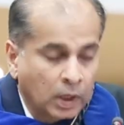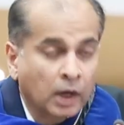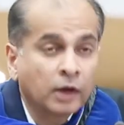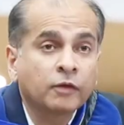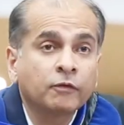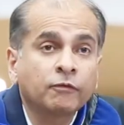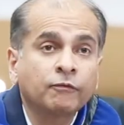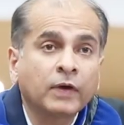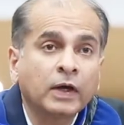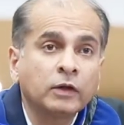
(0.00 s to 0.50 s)
are
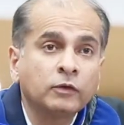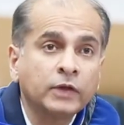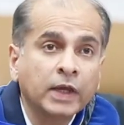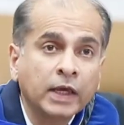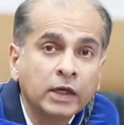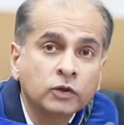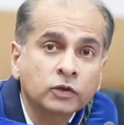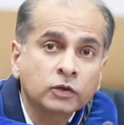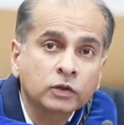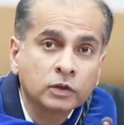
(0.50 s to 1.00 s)
the
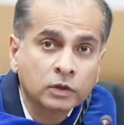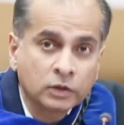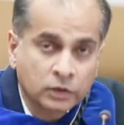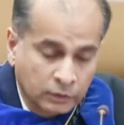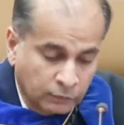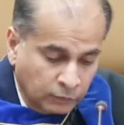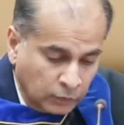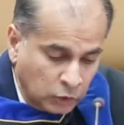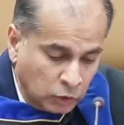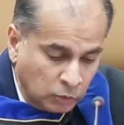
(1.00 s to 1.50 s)

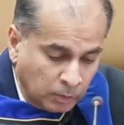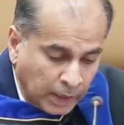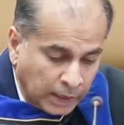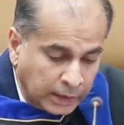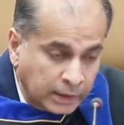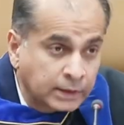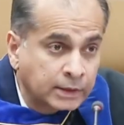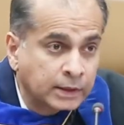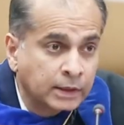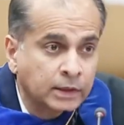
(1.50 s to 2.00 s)
foundations of the
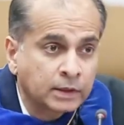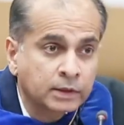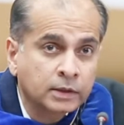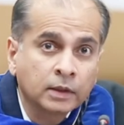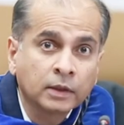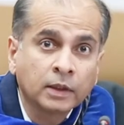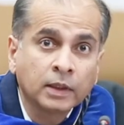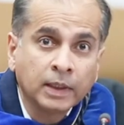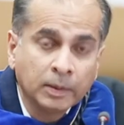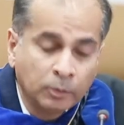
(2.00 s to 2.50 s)
humanities
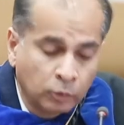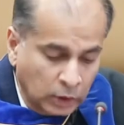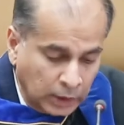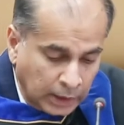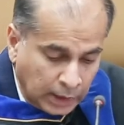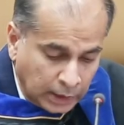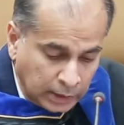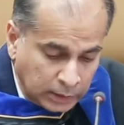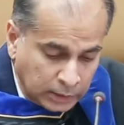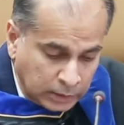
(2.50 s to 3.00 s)
and the
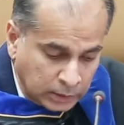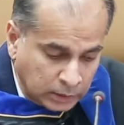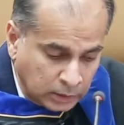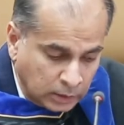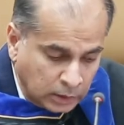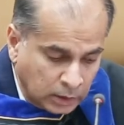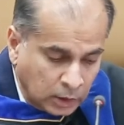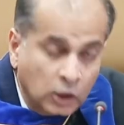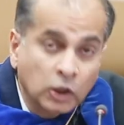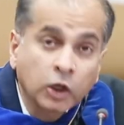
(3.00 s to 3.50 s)
liberal arts.
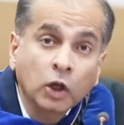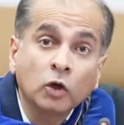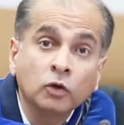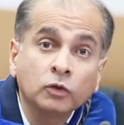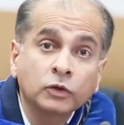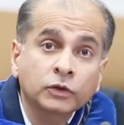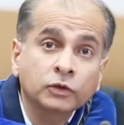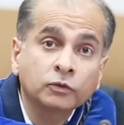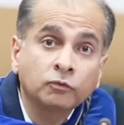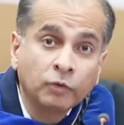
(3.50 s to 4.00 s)

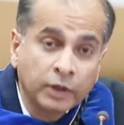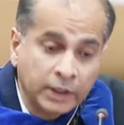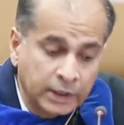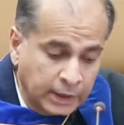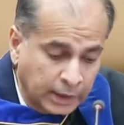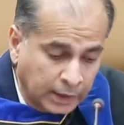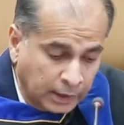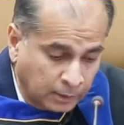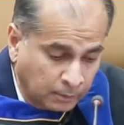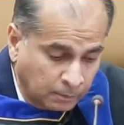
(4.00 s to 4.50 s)
Close
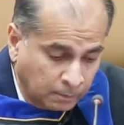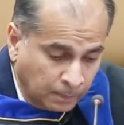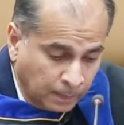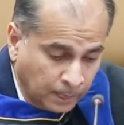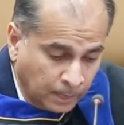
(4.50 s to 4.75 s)
reading.